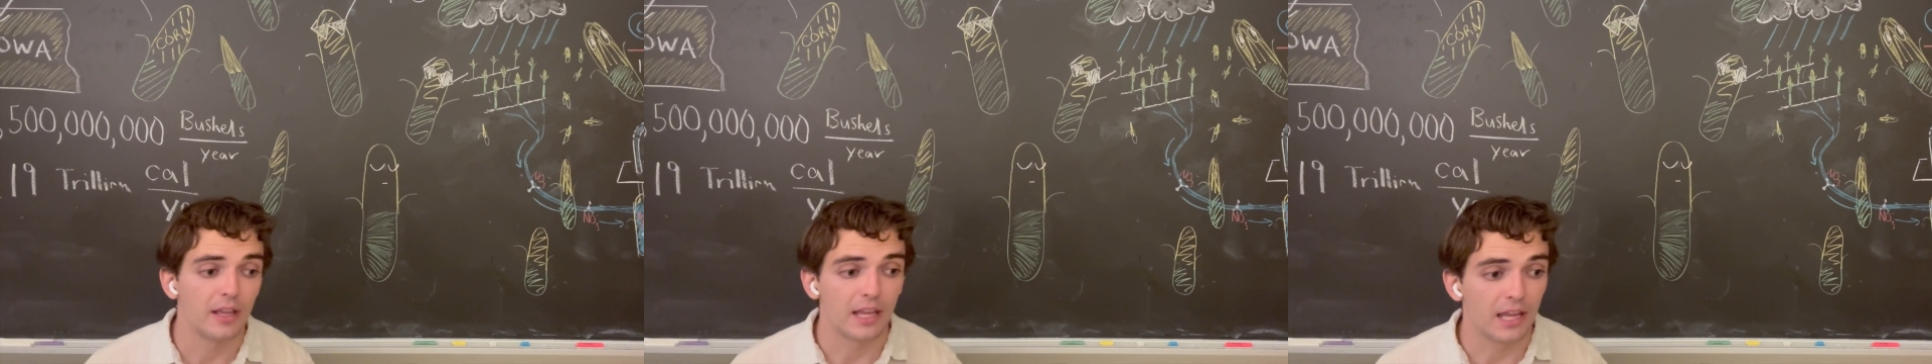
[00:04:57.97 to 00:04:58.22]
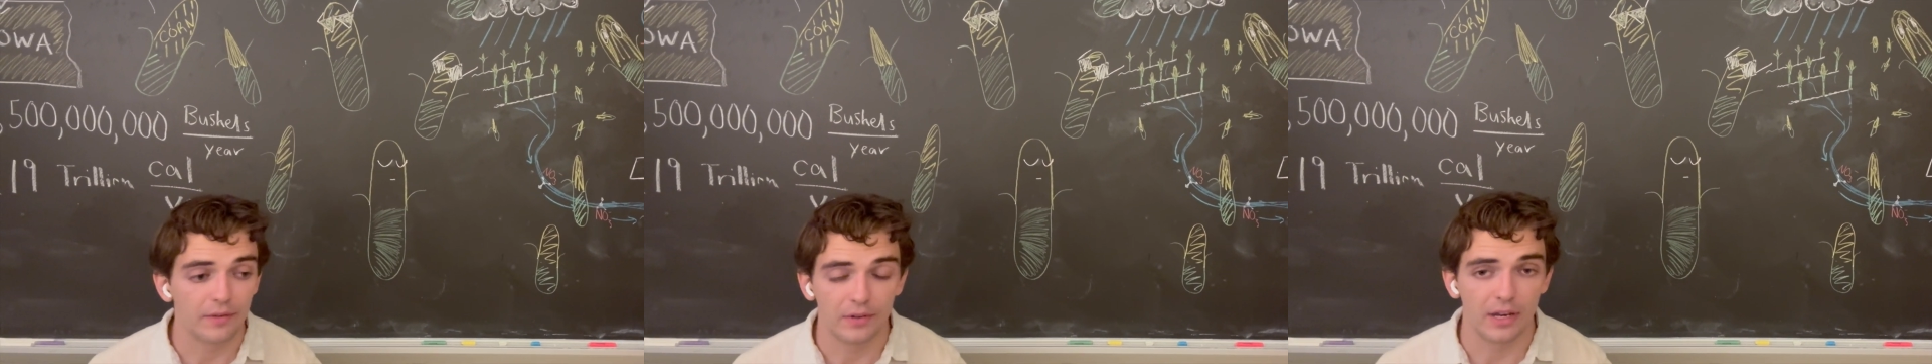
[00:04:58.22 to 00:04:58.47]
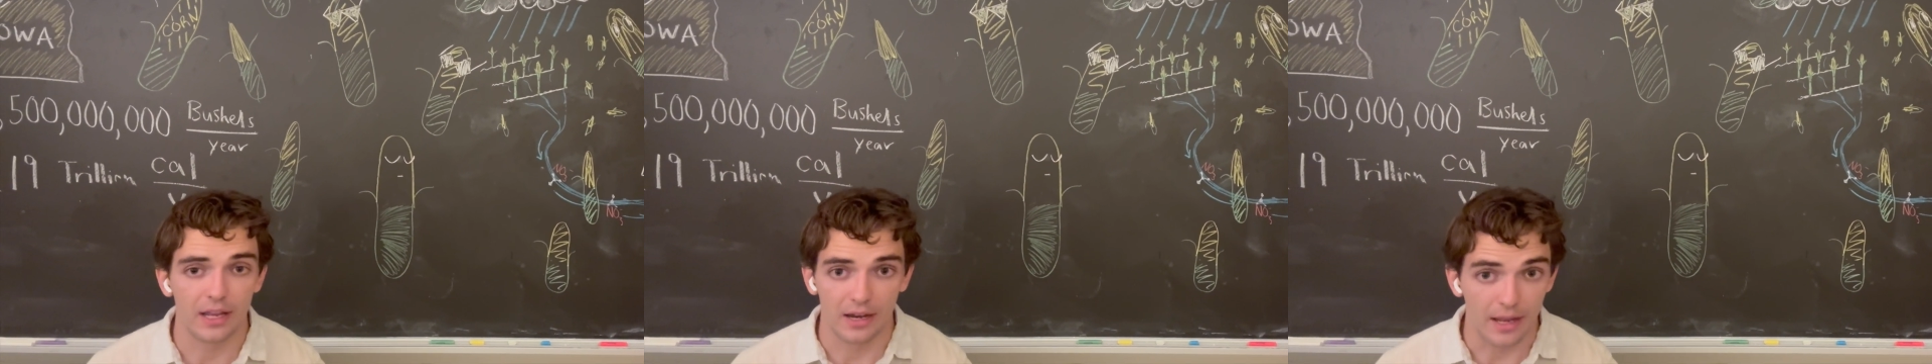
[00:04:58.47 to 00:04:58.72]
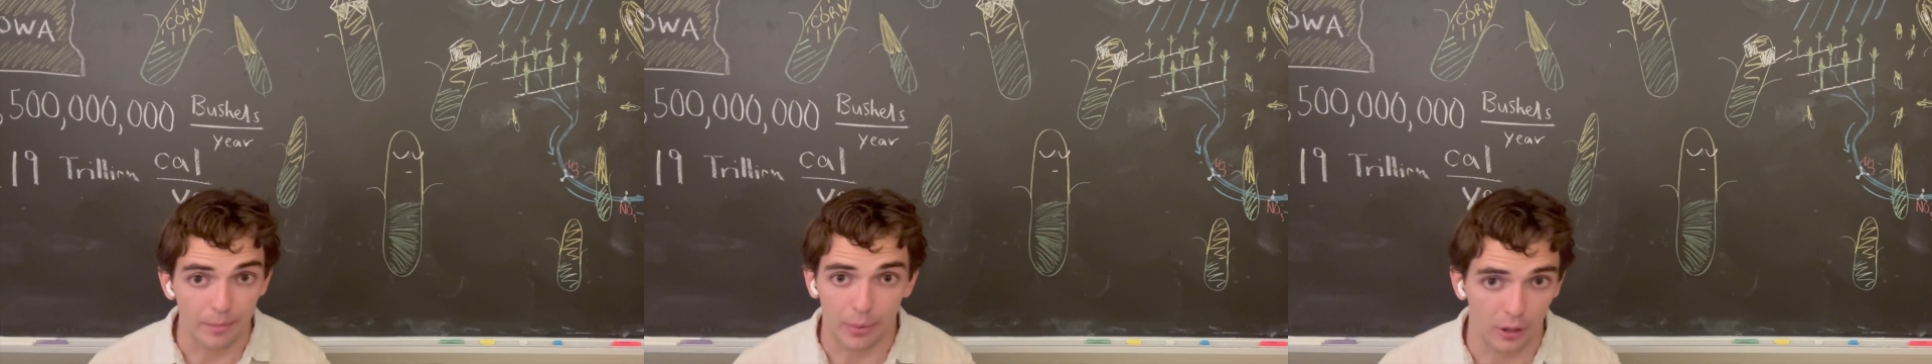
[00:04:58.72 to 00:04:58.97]
even an
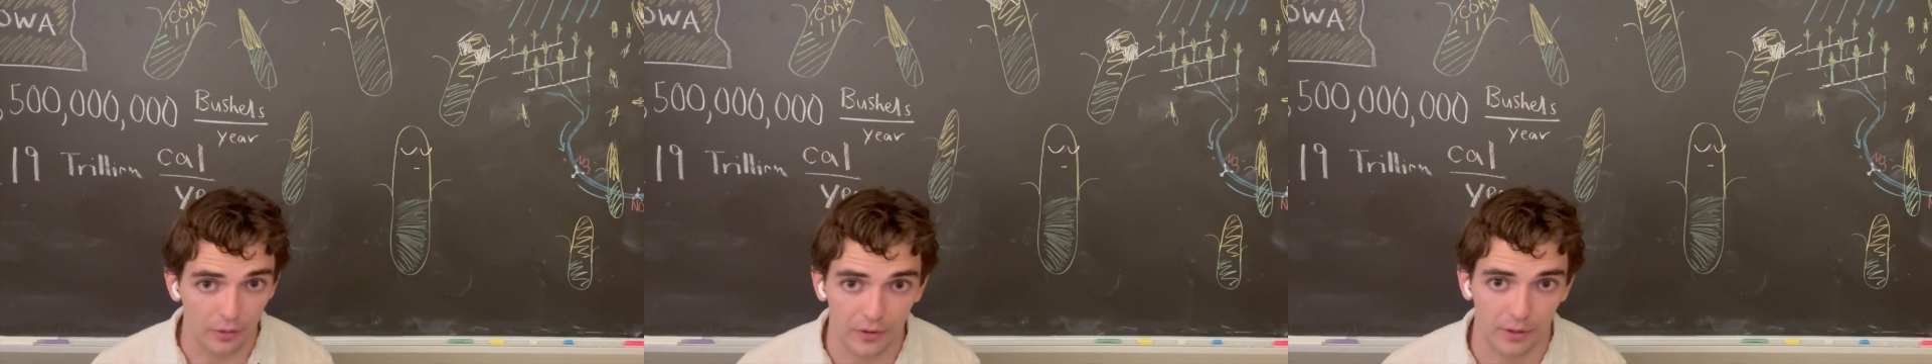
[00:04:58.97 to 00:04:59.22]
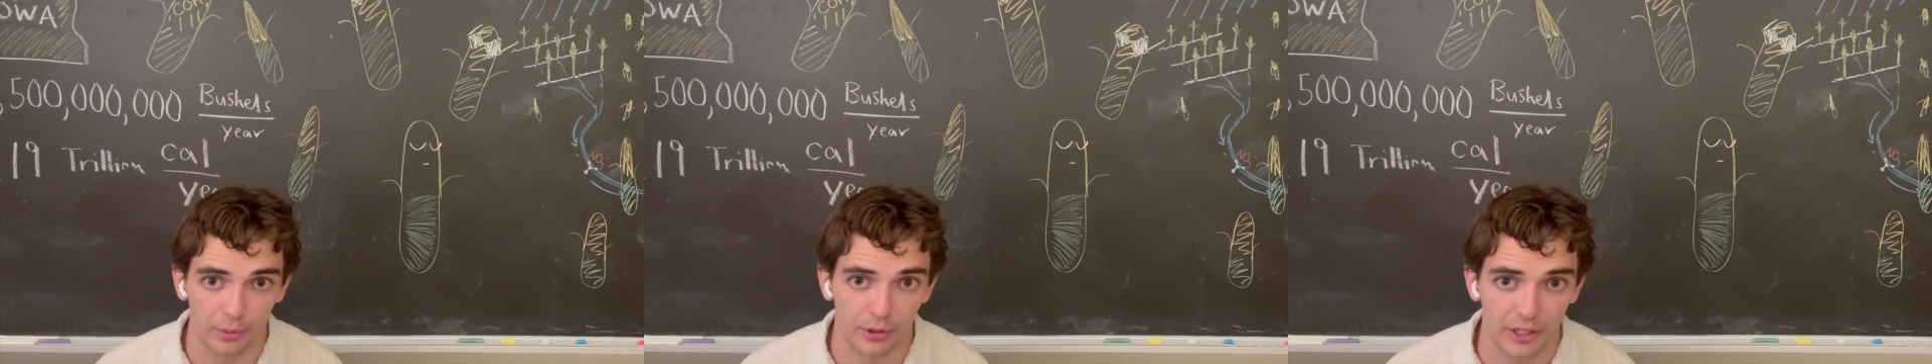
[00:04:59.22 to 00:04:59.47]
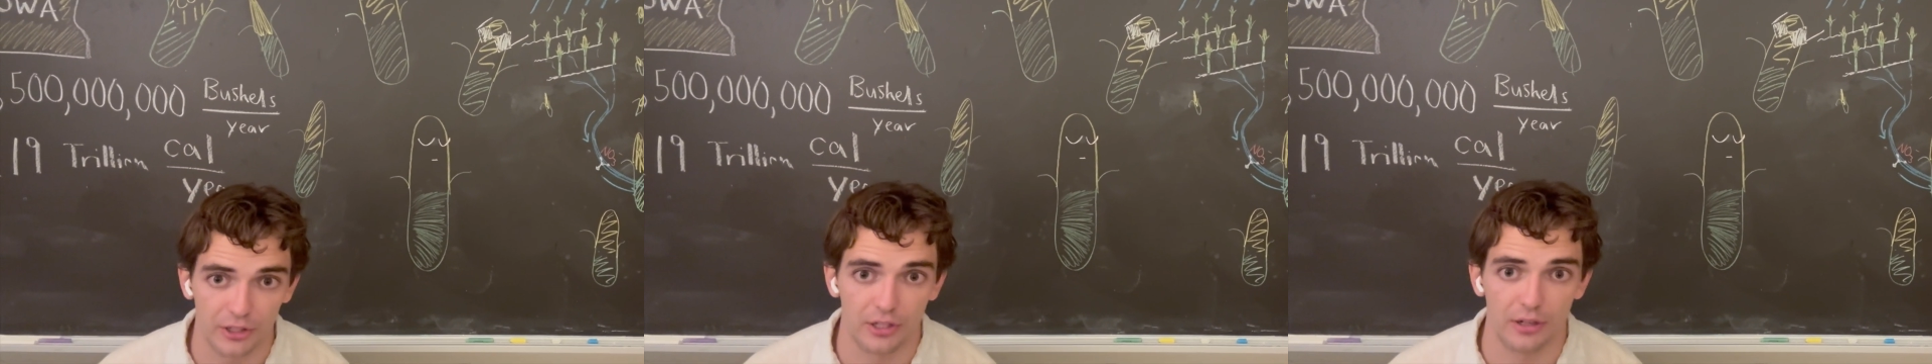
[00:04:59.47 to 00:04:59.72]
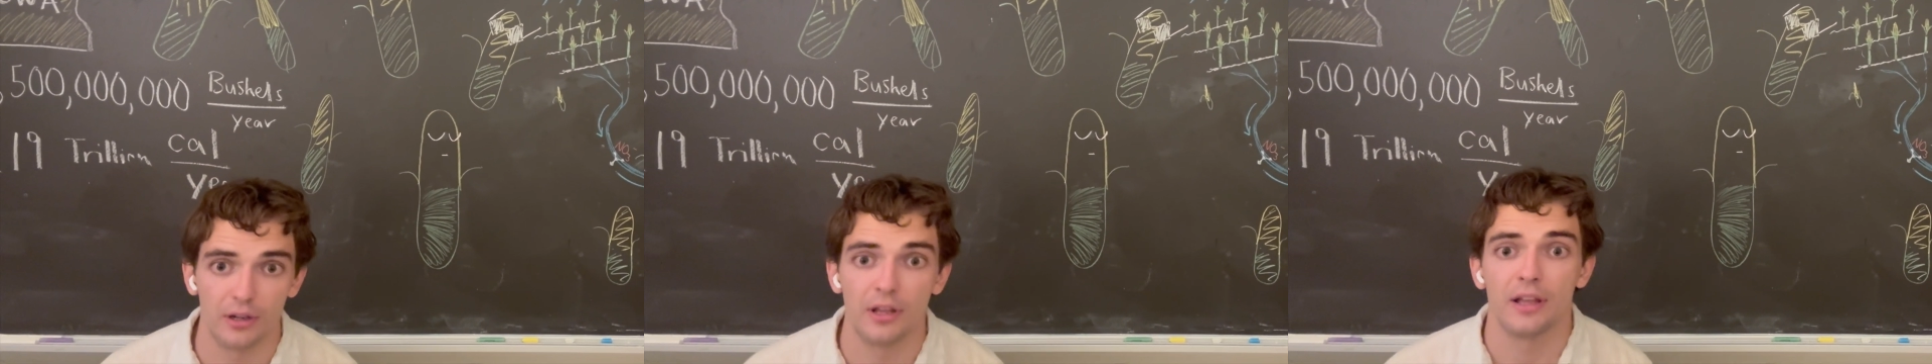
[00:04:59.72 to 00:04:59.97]
imperfect
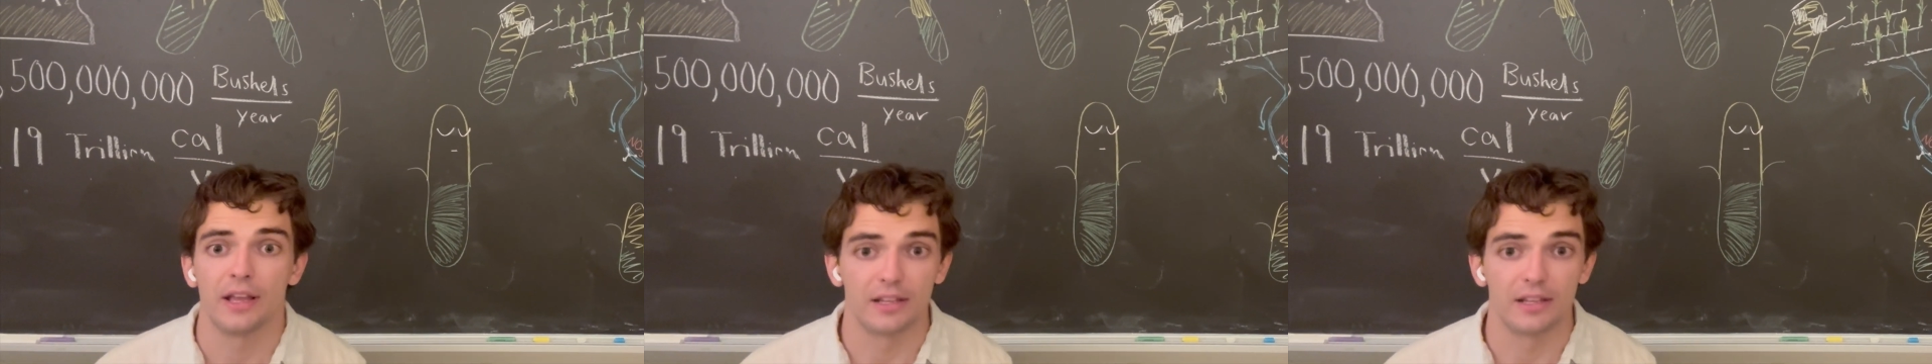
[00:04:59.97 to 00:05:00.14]
prediction is